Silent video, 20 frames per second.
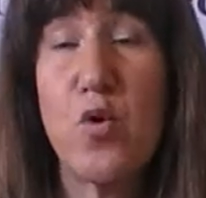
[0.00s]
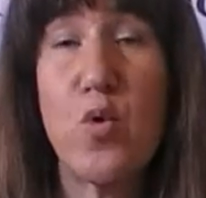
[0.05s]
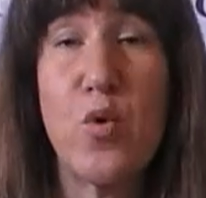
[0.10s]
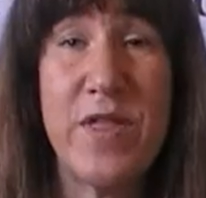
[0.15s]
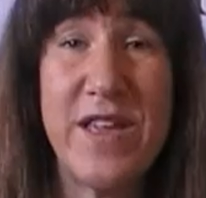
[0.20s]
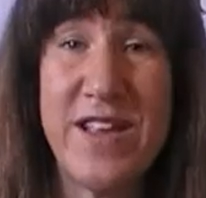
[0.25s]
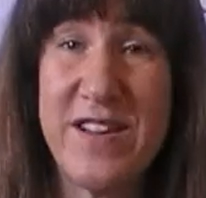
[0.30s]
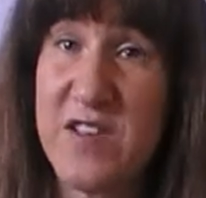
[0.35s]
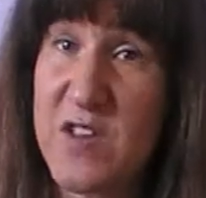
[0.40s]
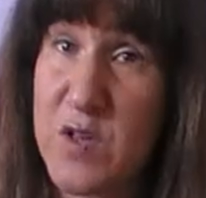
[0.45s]
or
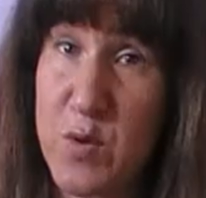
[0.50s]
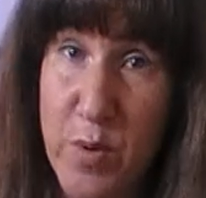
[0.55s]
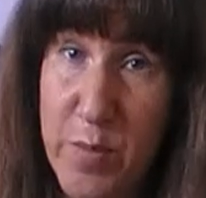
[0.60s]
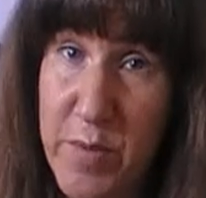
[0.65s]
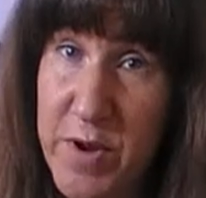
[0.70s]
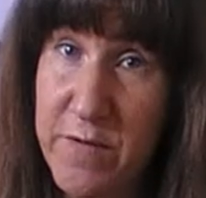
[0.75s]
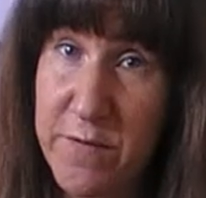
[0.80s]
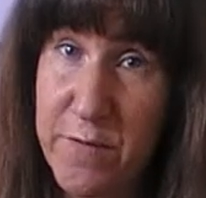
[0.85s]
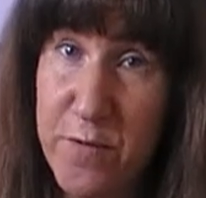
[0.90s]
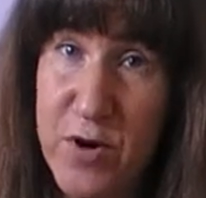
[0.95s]
they're
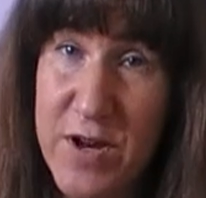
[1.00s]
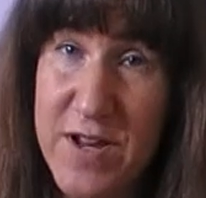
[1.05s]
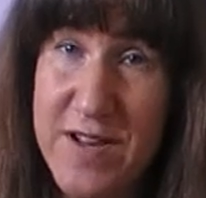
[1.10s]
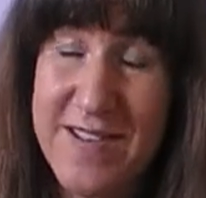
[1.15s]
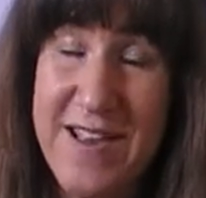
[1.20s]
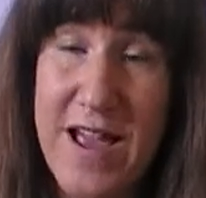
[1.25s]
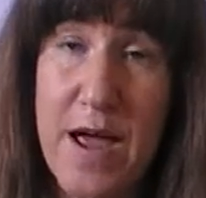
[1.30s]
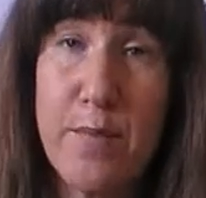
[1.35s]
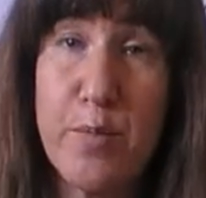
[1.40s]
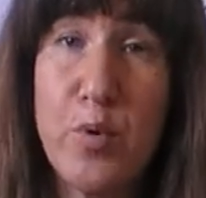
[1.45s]
swimming, for
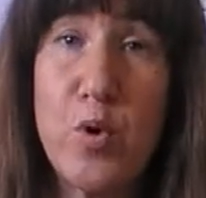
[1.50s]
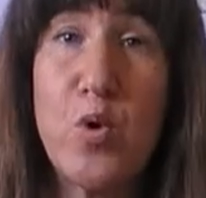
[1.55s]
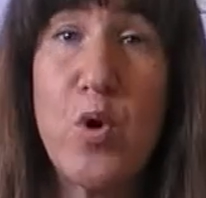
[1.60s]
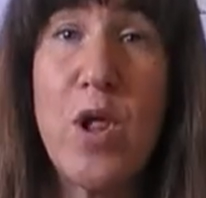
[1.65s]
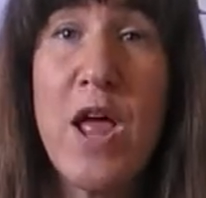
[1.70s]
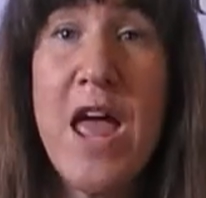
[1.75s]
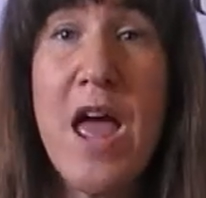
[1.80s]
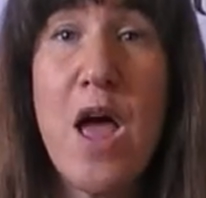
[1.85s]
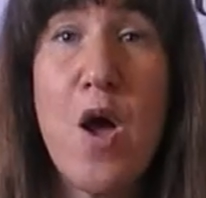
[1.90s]
example,